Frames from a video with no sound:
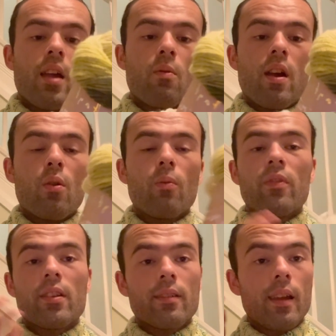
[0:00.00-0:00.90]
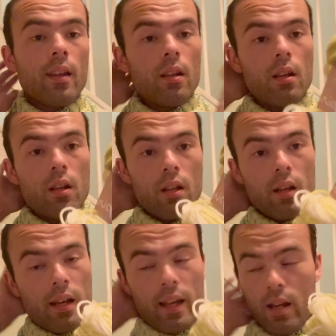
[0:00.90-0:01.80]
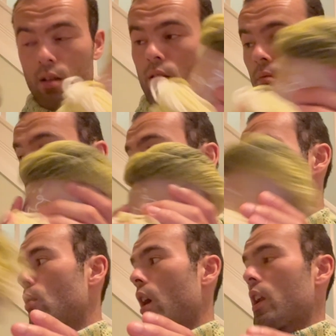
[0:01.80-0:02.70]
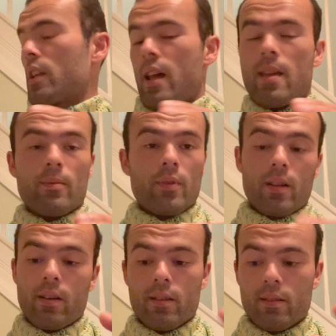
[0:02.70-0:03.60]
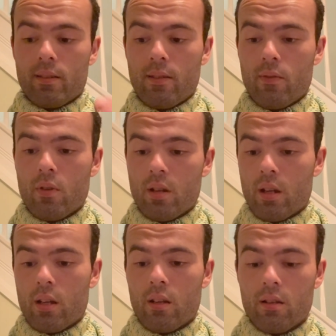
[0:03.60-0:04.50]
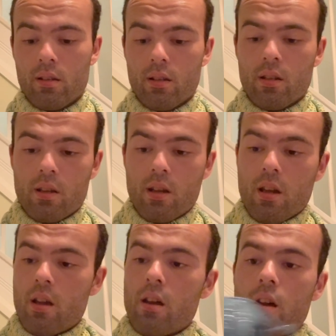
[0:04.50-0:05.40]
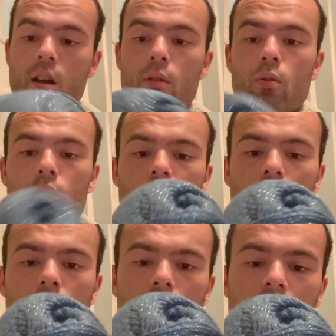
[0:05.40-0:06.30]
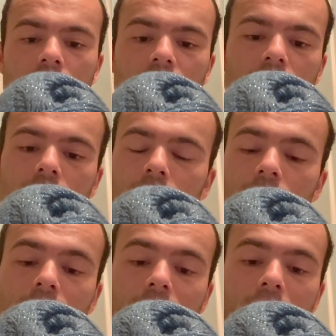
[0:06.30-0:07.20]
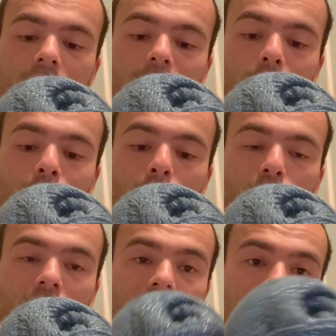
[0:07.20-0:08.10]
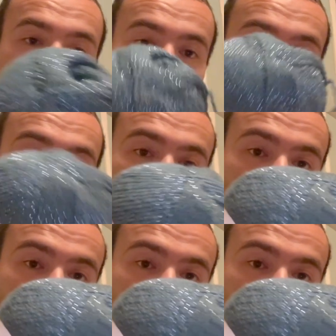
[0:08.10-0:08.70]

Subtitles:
weight, obviously. Again, no colour name, so I can't give you a colour. I also got this. This is Hayfield Bonus Glitter.